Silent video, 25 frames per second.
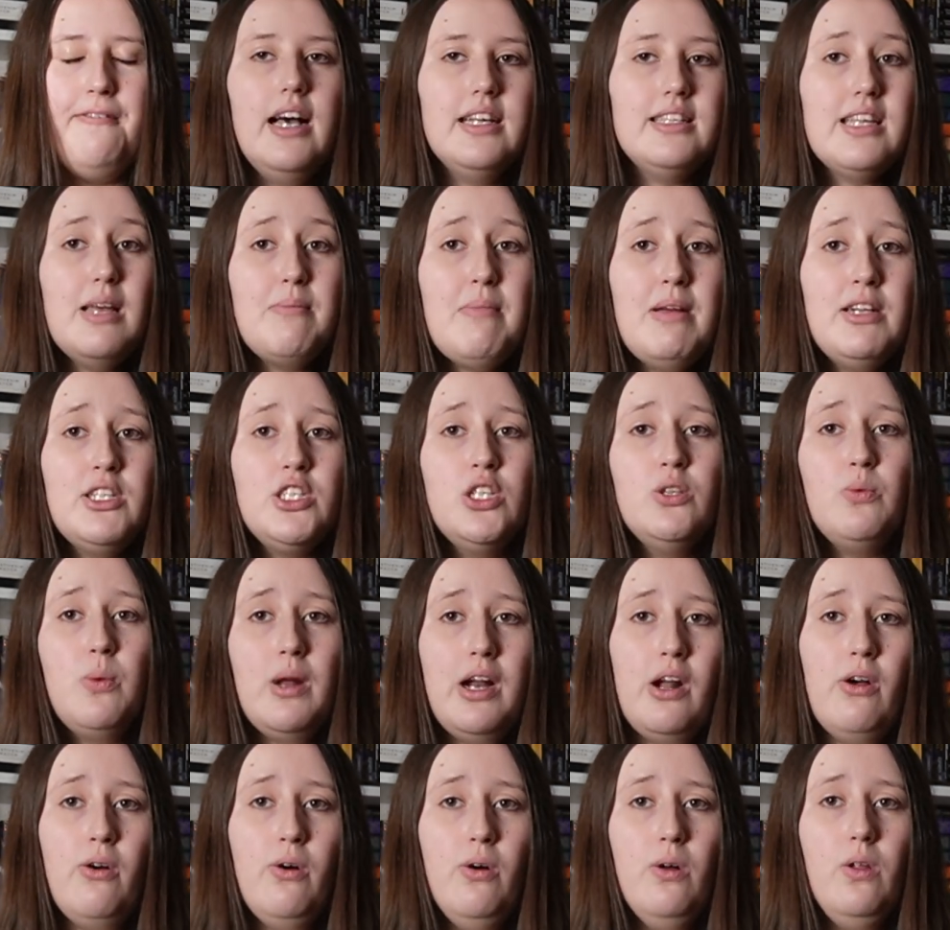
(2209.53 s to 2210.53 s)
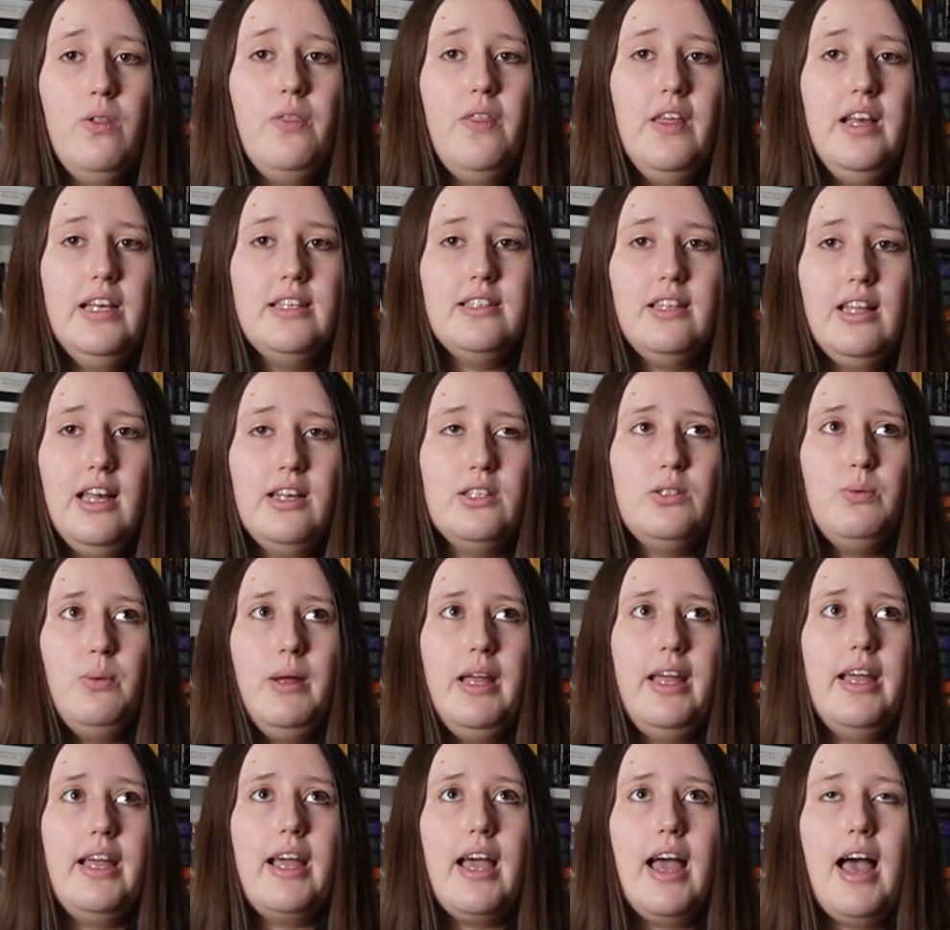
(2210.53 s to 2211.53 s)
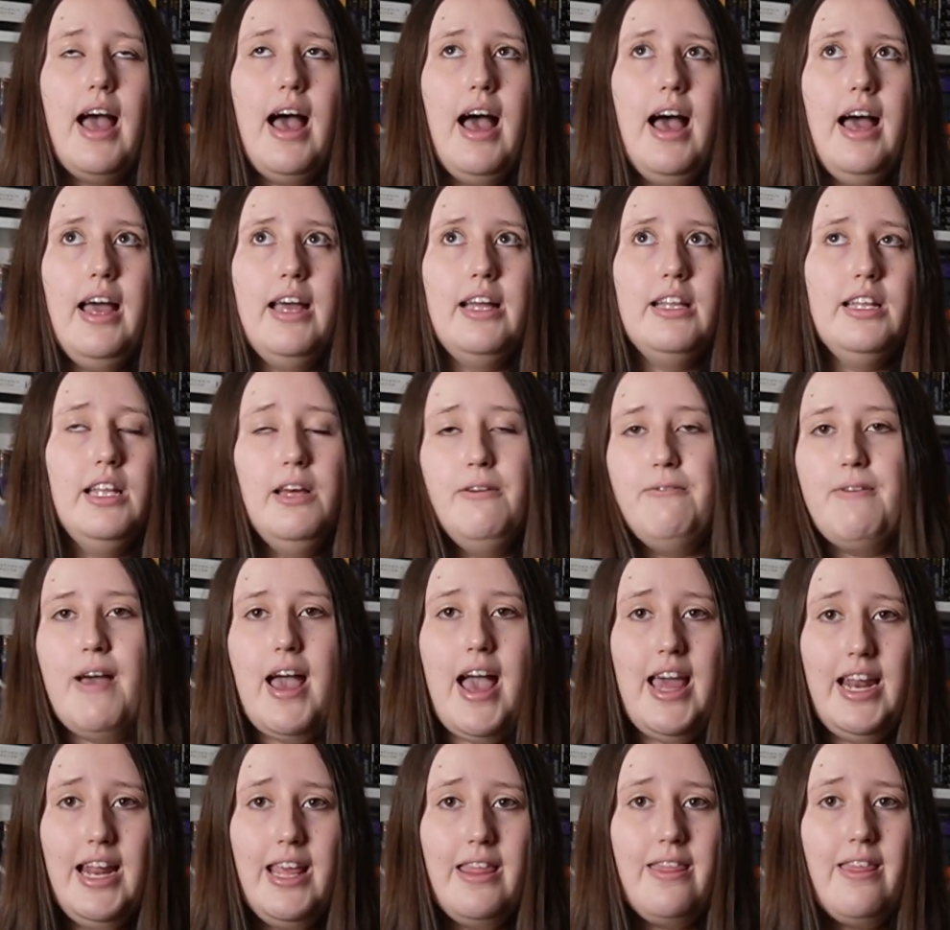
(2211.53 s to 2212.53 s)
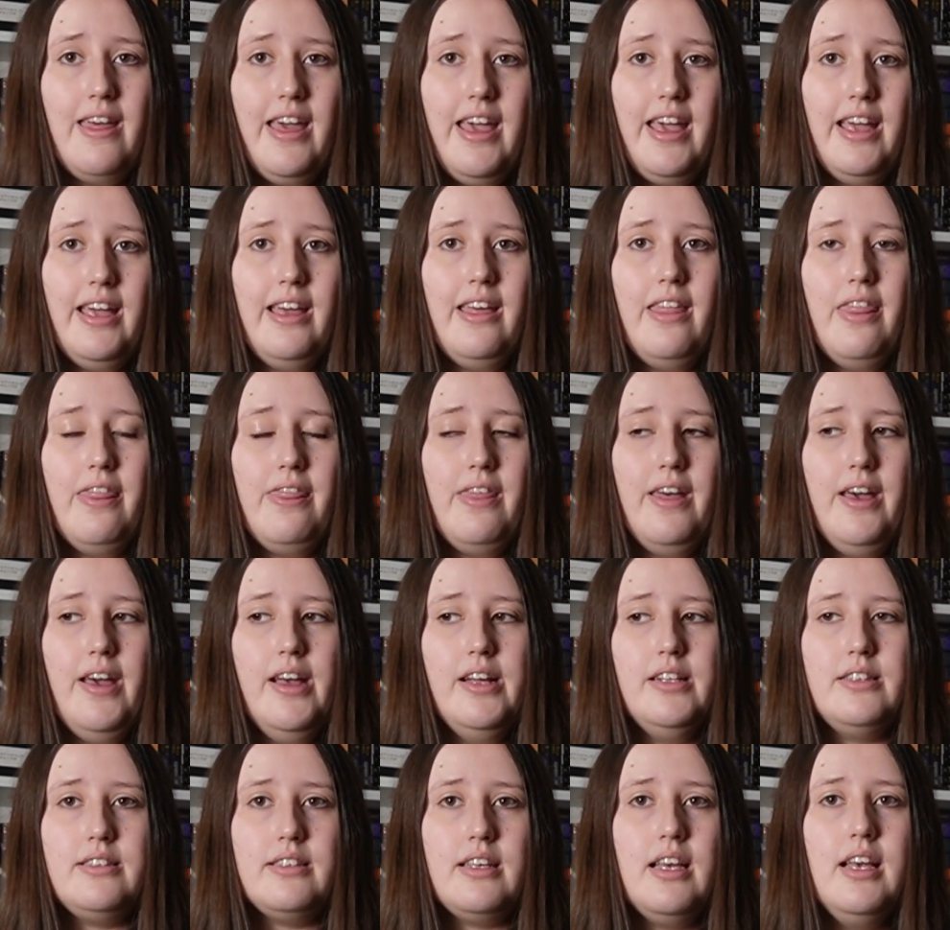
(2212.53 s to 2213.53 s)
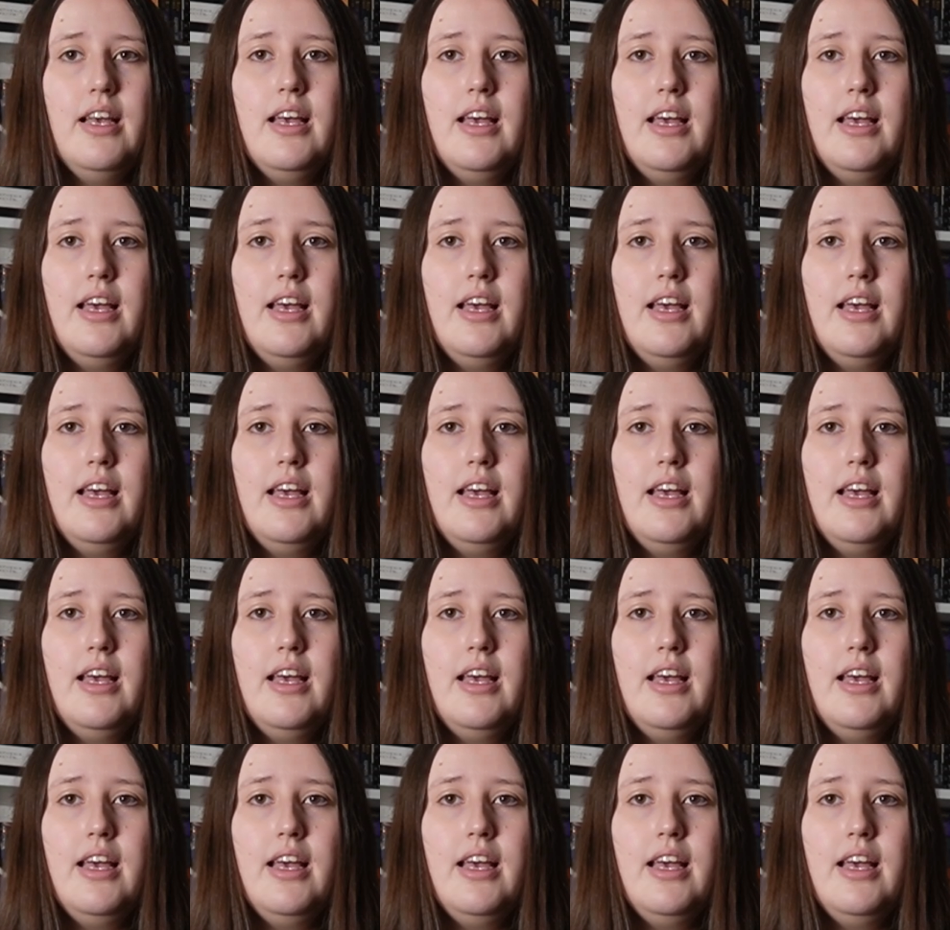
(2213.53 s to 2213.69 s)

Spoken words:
As I mentioned when I hauled this last week, I love anything that